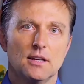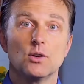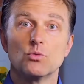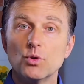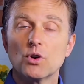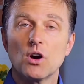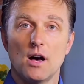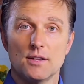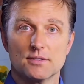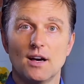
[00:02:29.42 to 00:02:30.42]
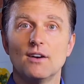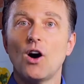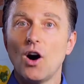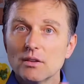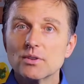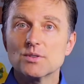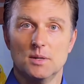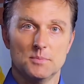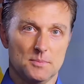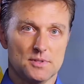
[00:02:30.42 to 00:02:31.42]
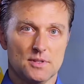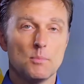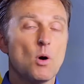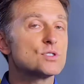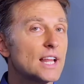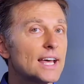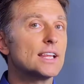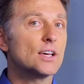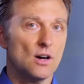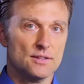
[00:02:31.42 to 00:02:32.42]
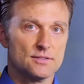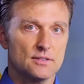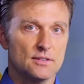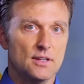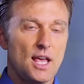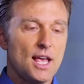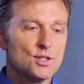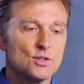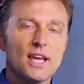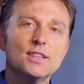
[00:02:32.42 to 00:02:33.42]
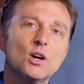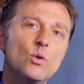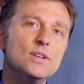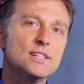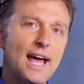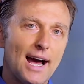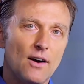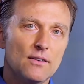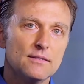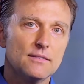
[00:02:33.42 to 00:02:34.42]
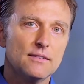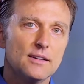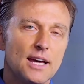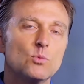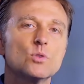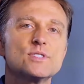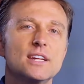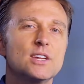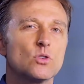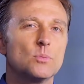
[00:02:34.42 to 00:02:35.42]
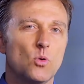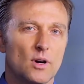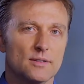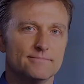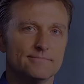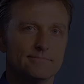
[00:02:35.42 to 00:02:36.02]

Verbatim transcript: the root cause of all of your symptoms, the most likely cause. So take the quiz now, and we'll send you a report.